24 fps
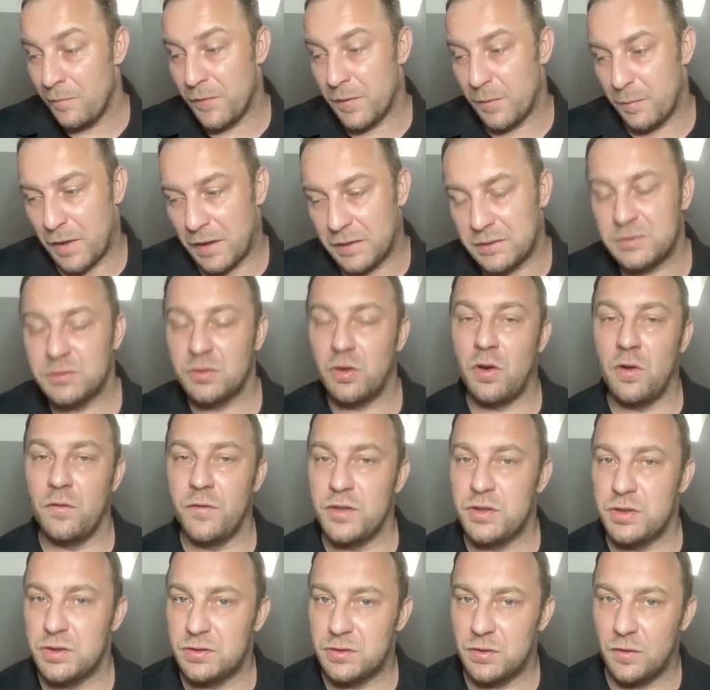But
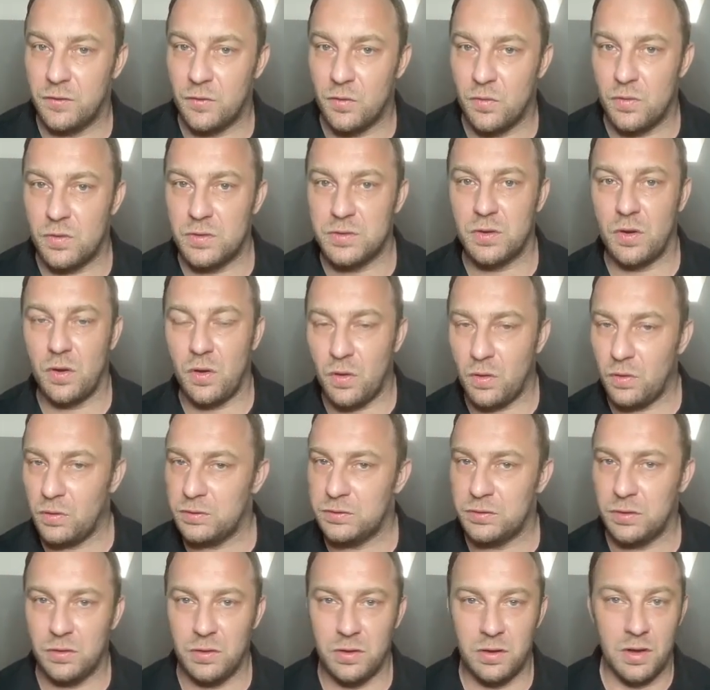Stockfish is of course
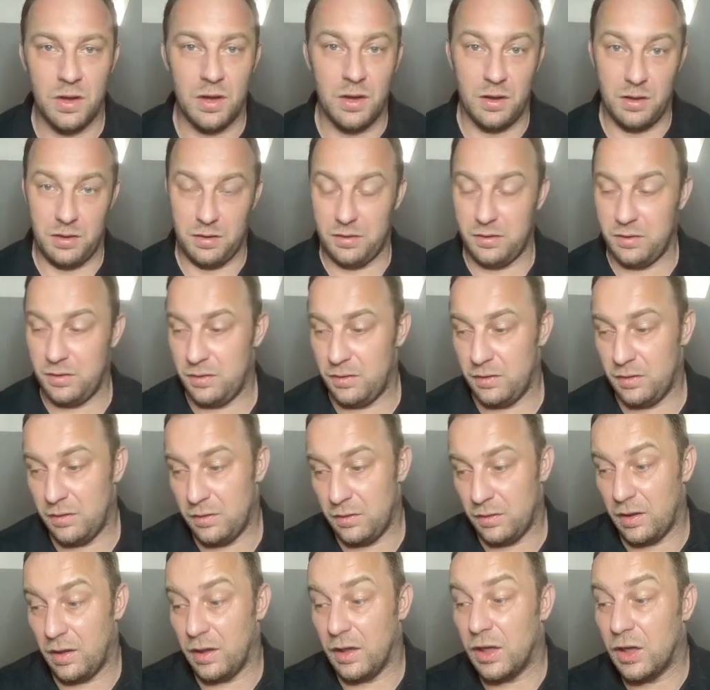also uh,
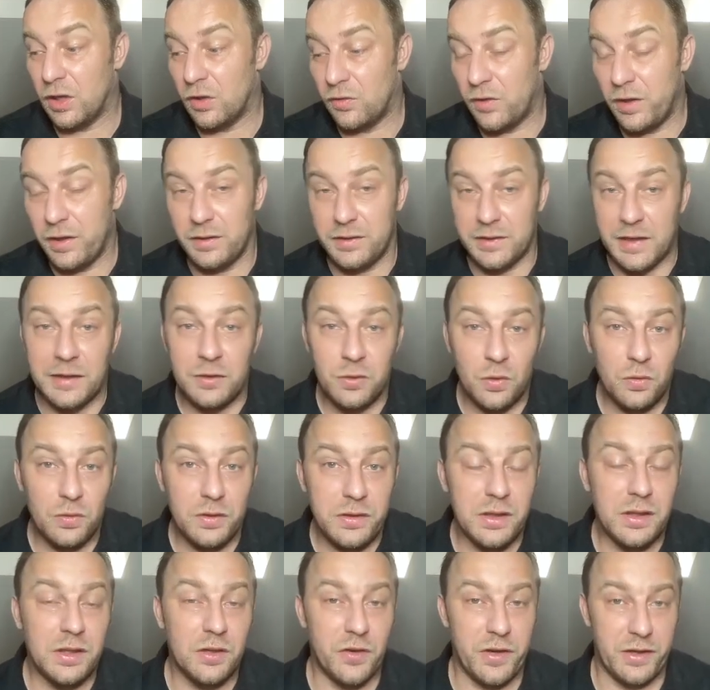a great, not only
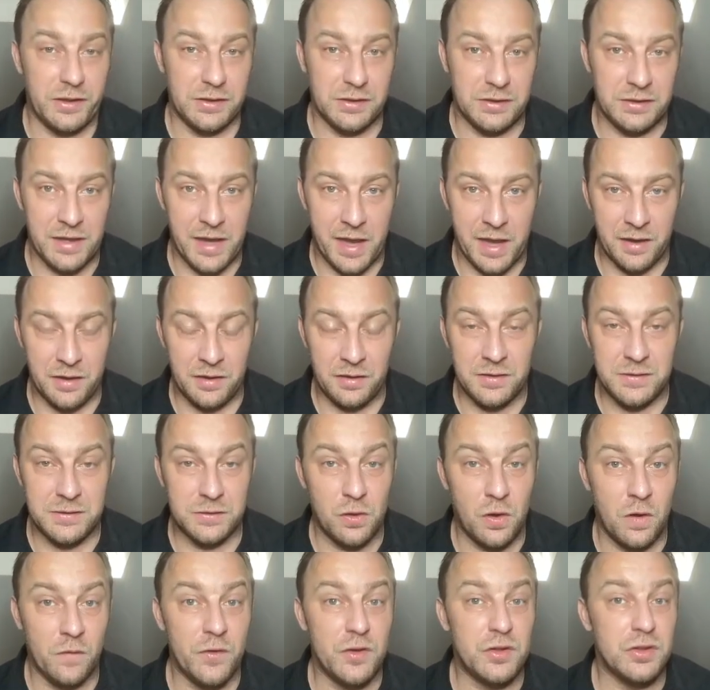a great attacker,
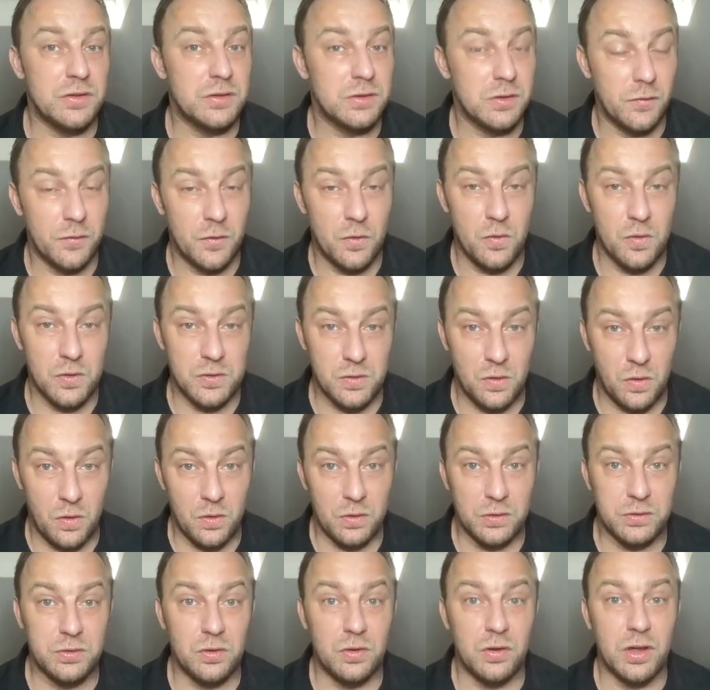Stockfish is of course
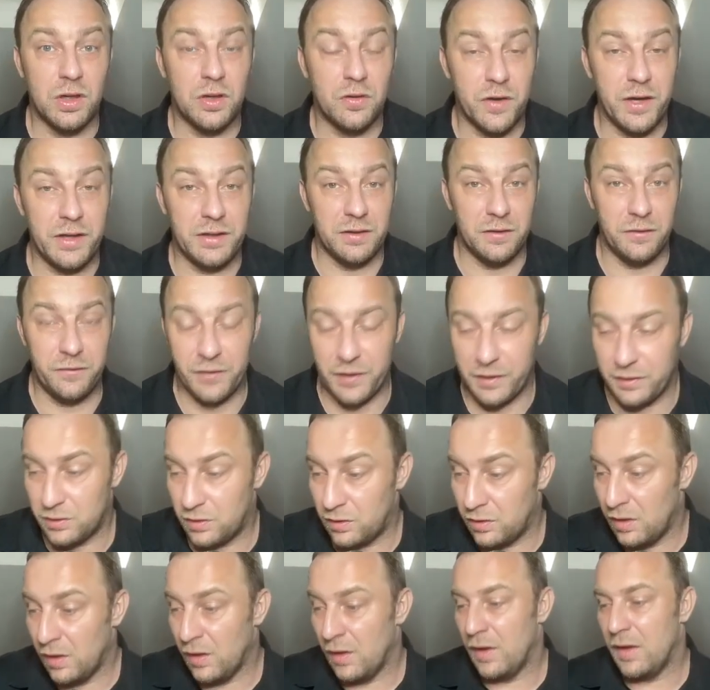also a great defender.
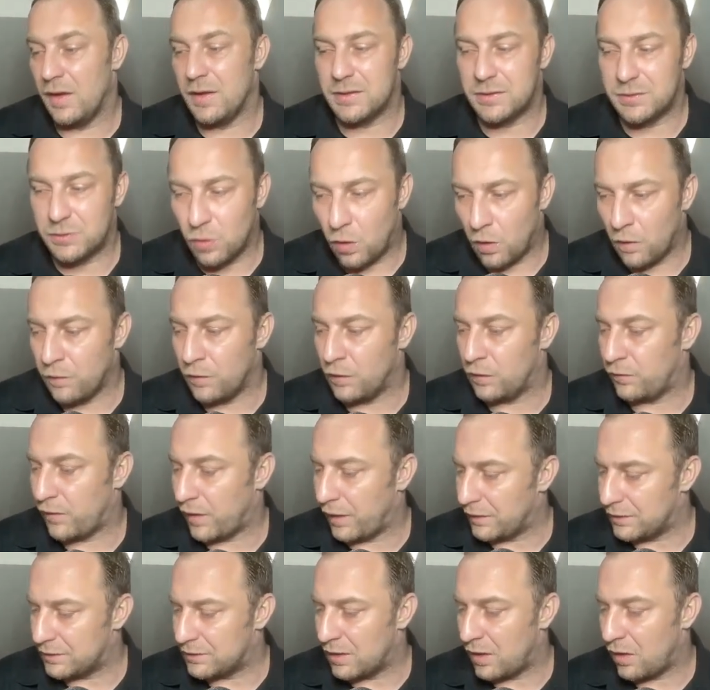Stockfish
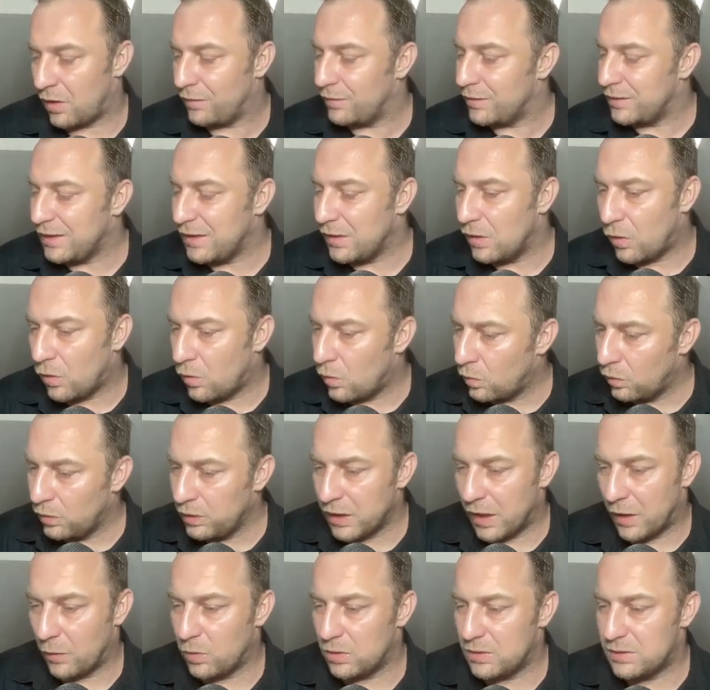finds now the only
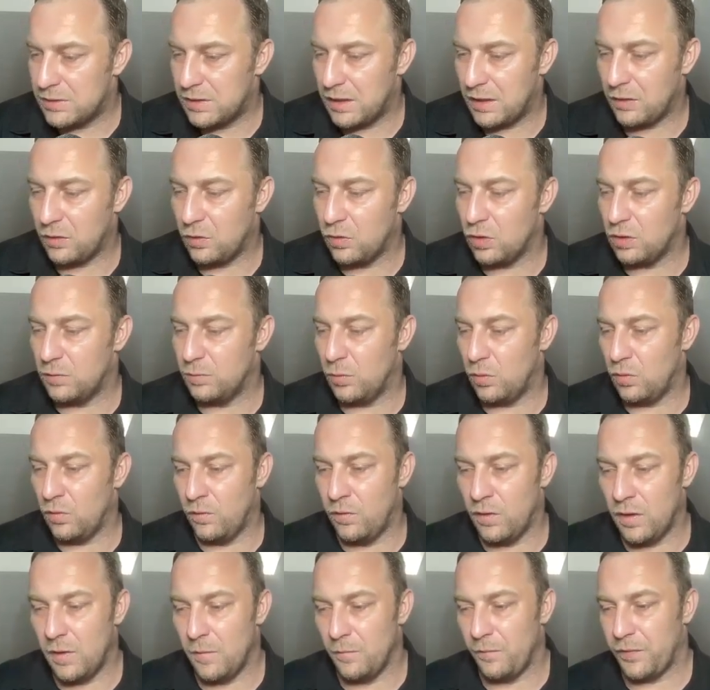I would say good move
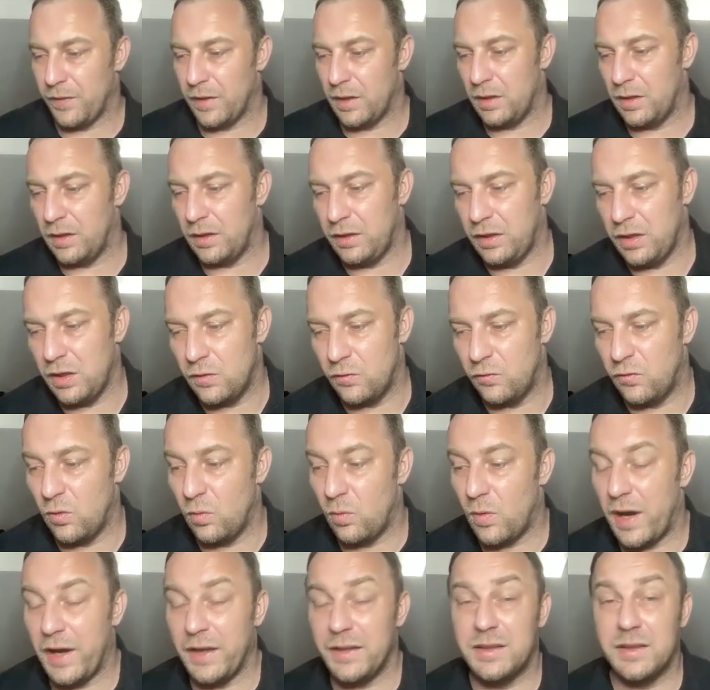uh, here for
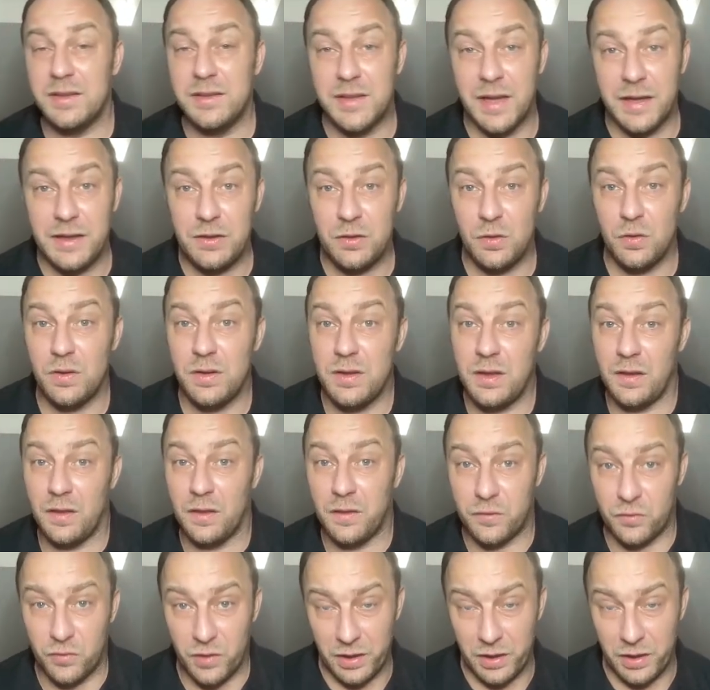white knight to d3